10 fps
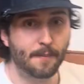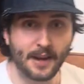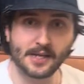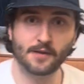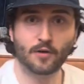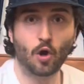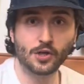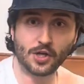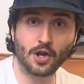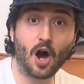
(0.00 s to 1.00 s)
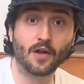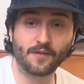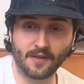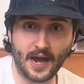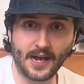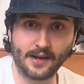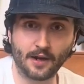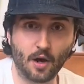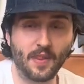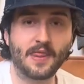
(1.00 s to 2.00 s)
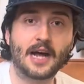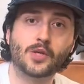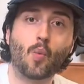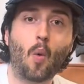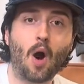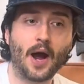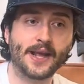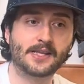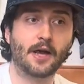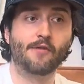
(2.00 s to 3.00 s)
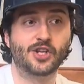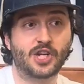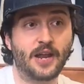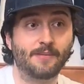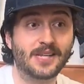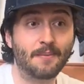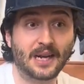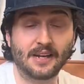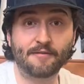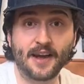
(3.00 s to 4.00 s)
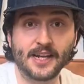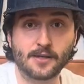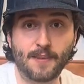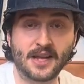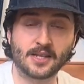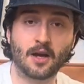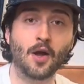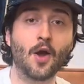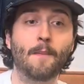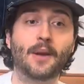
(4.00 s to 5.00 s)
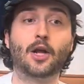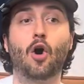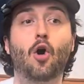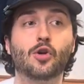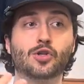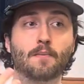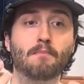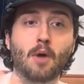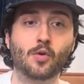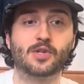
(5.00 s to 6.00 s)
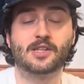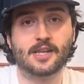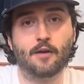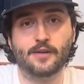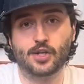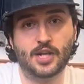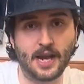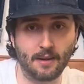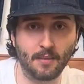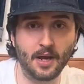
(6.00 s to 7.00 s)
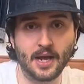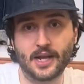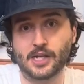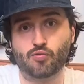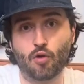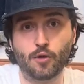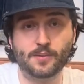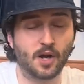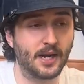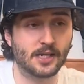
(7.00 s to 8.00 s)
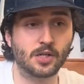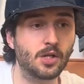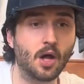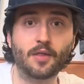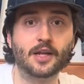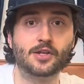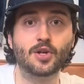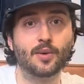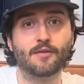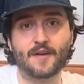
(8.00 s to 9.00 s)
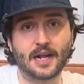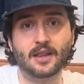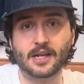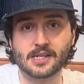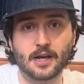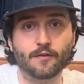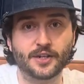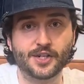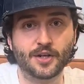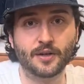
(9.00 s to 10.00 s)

bits of cotton under that indigo, and that's why selvage denim typically fades better, because most selvage denim is rope dyed. It's nothing to do with the fact that it's selvage.